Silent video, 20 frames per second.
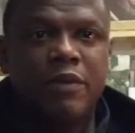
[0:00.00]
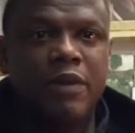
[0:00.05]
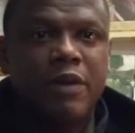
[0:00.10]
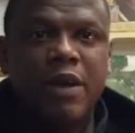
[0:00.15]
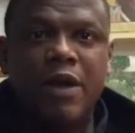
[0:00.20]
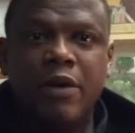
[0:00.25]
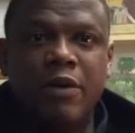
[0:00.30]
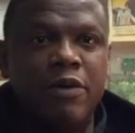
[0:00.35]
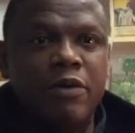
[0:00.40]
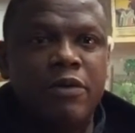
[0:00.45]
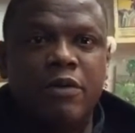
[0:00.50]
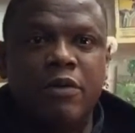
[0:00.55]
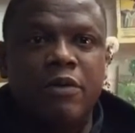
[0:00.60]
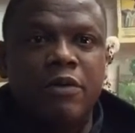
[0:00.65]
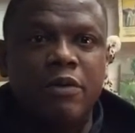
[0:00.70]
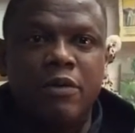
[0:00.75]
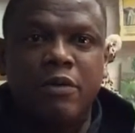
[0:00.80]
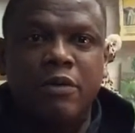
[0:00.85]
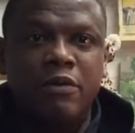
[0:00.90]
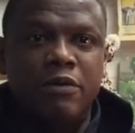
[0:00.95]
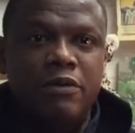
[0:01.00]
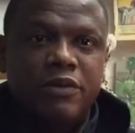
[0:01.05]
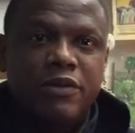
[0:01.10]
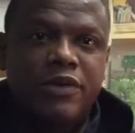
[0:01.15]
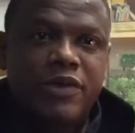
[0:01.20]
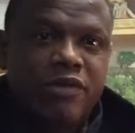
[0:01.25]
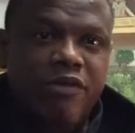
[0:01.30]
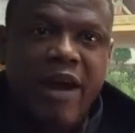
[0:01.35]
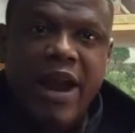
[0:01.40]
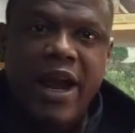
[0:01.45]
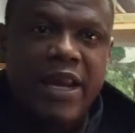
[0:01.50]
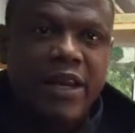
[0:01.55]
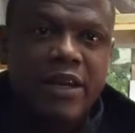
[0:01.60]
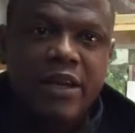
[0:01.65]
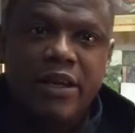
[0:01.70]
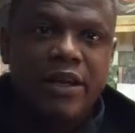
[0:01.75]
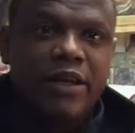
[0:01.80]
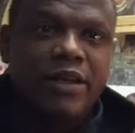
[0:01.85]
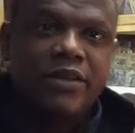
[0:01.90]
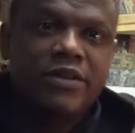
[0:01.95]
little
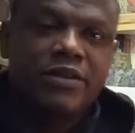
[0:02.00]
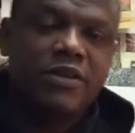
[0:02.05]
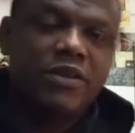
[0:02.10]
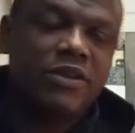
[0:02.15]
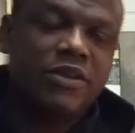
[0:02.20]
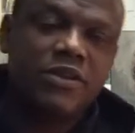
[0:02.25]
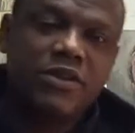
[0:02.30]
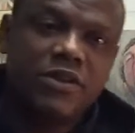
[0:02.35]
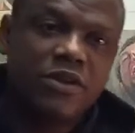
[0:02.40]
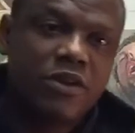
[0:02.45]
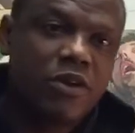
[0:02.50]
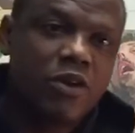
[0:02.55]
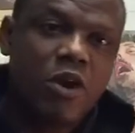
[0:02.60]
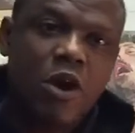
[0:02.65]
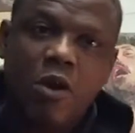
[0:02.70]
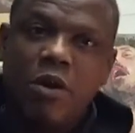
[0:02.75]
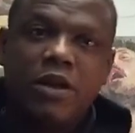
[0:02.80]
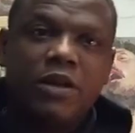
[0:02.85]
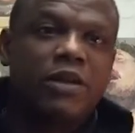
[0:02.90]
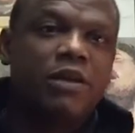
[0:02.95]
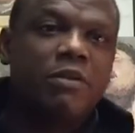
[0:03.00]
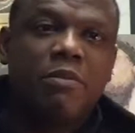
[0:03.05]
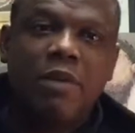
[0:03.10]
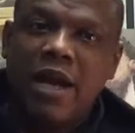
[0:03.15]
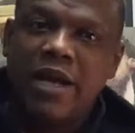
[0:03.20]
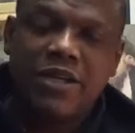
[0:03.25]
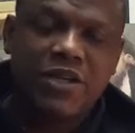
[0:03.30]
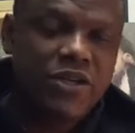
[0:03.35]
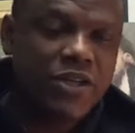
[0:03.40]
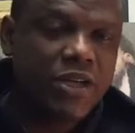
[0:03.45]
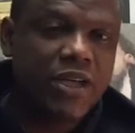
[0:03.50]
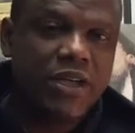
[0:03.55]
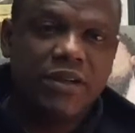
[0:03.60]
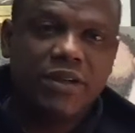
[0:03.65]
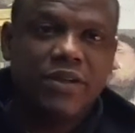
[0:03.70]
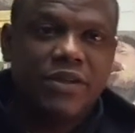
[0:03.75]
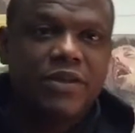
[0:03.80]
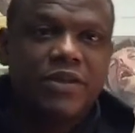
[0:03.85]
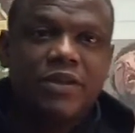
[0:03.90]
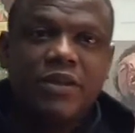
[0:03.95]
trait is to just go under my
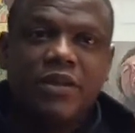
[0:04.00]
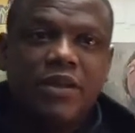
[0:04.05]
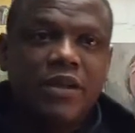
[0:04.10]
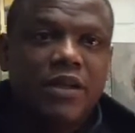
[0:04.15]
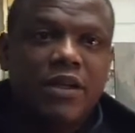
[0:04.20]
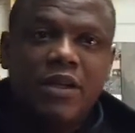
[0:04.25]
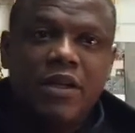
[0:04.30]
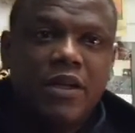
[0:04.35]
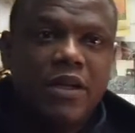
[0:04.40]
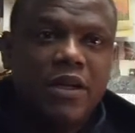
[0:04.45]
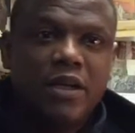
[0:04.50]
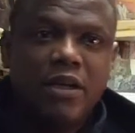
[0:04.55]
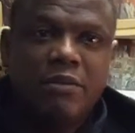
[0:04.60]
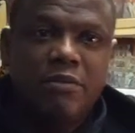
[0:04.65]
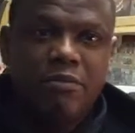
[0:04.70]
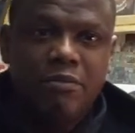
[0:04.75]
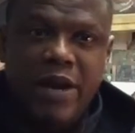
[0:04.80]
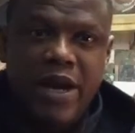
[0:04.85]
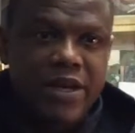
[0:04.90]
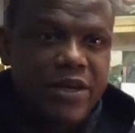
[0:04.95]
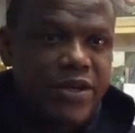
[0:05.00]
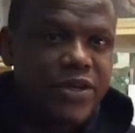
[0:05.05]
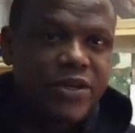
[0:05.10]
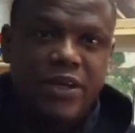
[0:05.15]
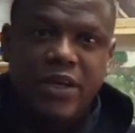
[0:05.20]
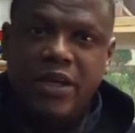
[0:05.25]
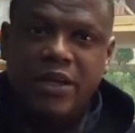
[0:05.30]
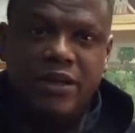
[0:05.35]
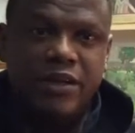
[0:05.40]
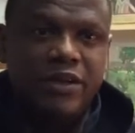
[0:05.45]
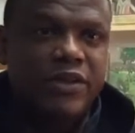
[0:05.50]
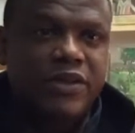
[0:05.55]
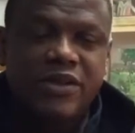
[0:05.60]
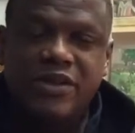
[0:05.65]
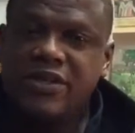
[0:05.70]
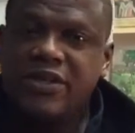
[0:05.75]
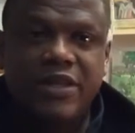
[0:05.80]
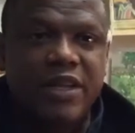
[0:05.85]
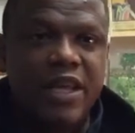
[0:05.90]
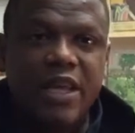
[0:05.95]
sheets, bed sheet, and
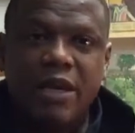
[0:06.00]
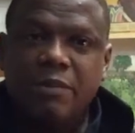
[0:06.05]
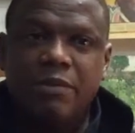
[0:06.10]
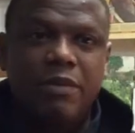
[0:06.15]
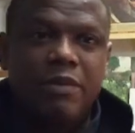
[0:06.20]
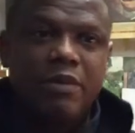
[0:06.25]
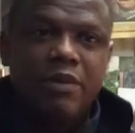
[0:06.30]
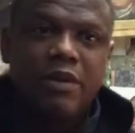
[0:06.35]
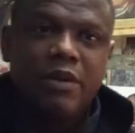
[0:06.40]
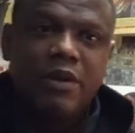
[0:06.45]
just sleep.